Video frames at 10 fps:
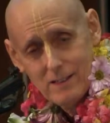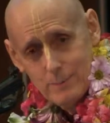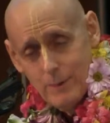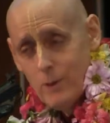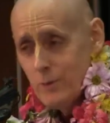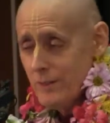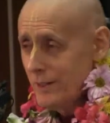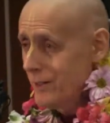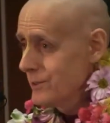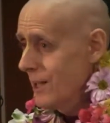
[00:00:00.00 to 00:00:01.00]
Spiritual
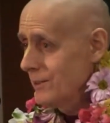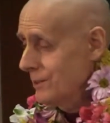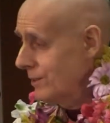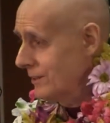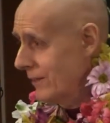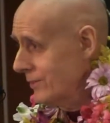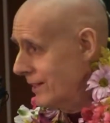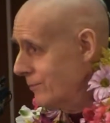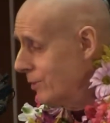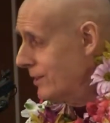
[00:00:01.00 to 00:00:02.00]
ears also,
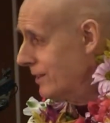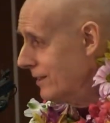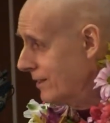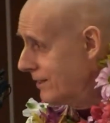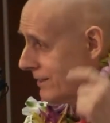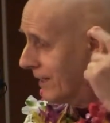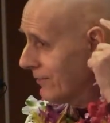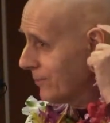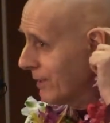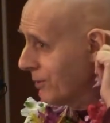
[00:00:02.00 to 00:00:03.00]
I'm wearing a hearing
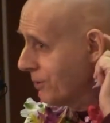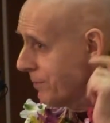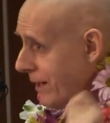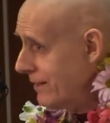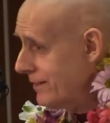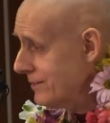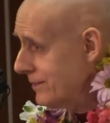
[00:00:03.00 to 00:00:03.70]
aid in my whole body.